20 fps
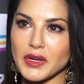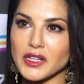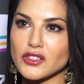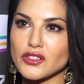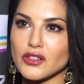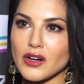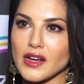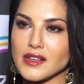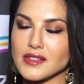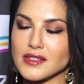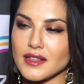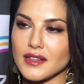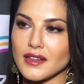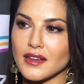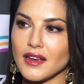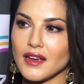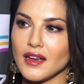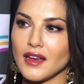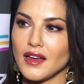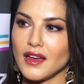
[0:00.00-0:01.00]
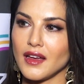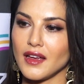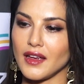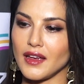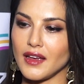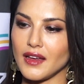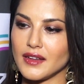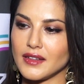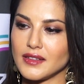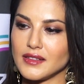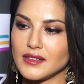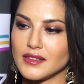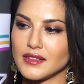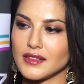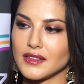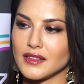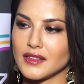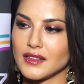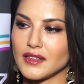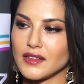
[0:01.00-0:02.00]
picturize it. And
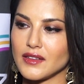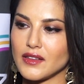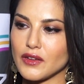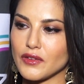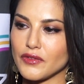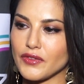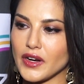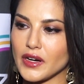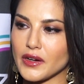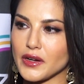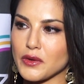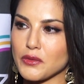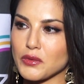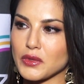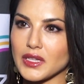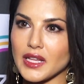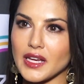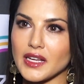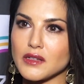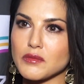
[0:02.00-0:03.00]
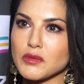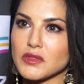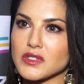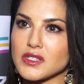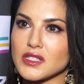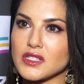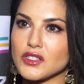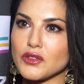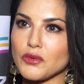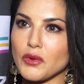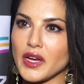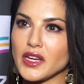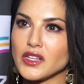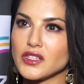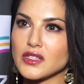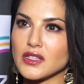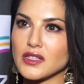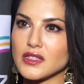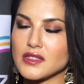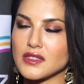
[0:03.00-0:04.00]
they're very relatable
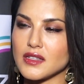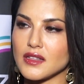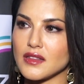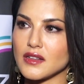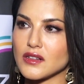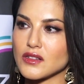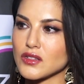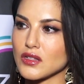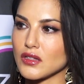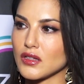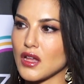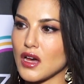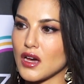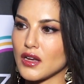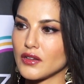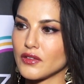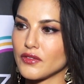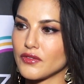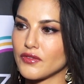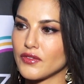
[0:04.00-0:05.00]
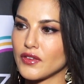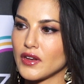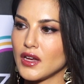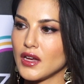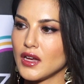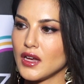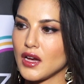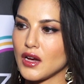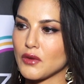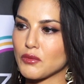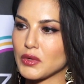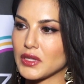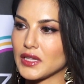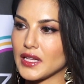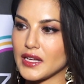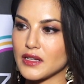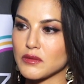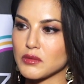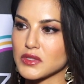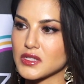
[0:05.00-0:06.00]
situations. And there's a lot of
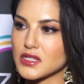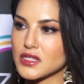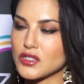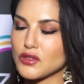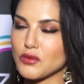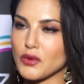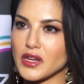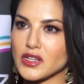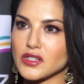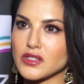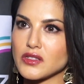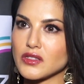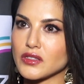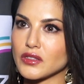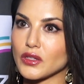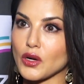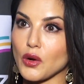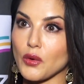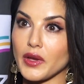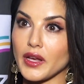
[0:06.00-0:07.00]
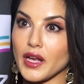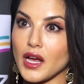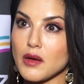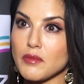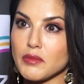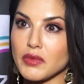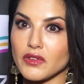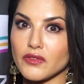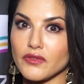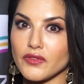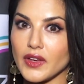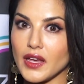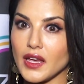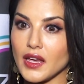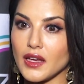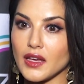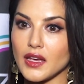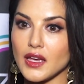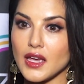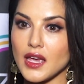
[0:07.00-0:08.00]
relatable situations growing up of
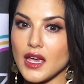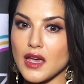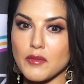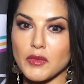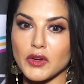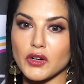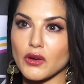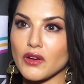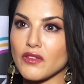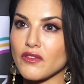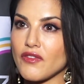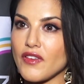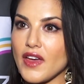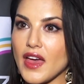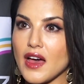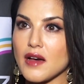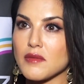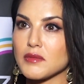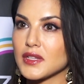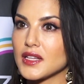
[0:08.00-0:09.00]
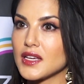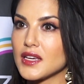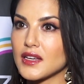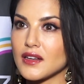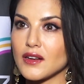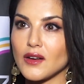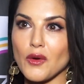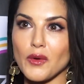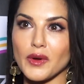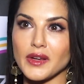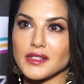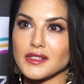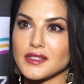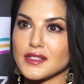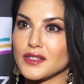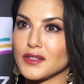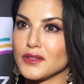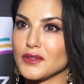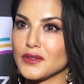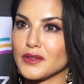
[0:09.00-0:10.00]
an immigrant family going
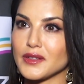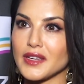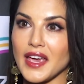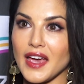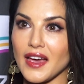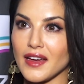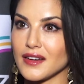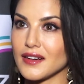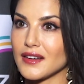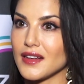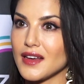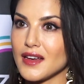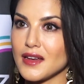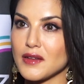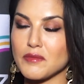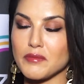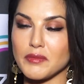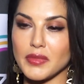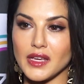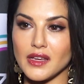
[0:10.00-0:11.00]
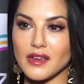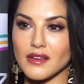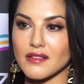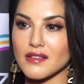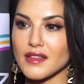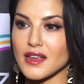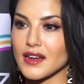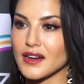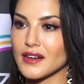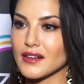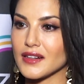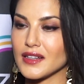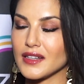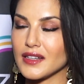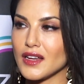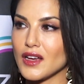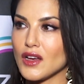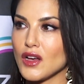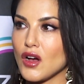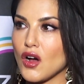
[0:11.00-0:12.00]
to Canada and being there,
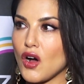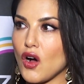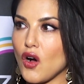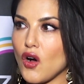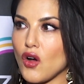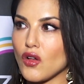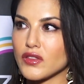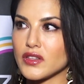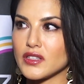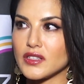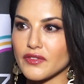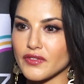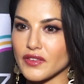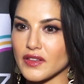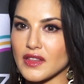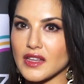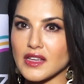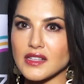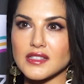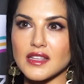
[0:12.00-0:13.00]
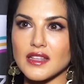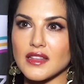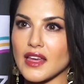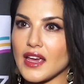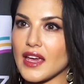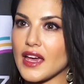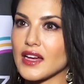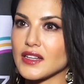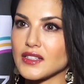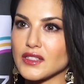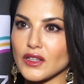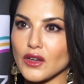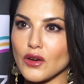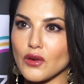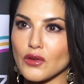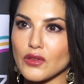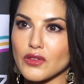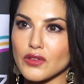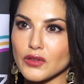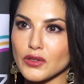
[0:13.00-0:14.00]
and all the different things that they had to
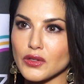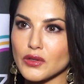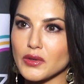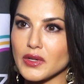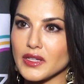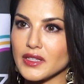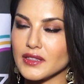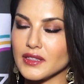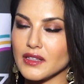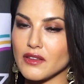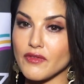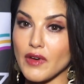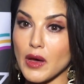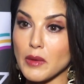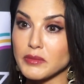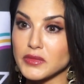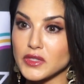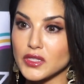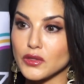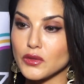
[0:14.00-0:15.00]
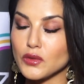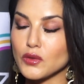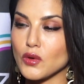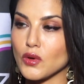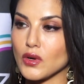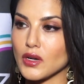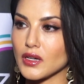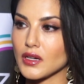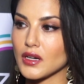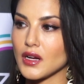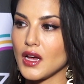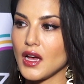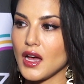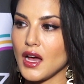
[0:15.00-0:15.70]
go through and live up to, or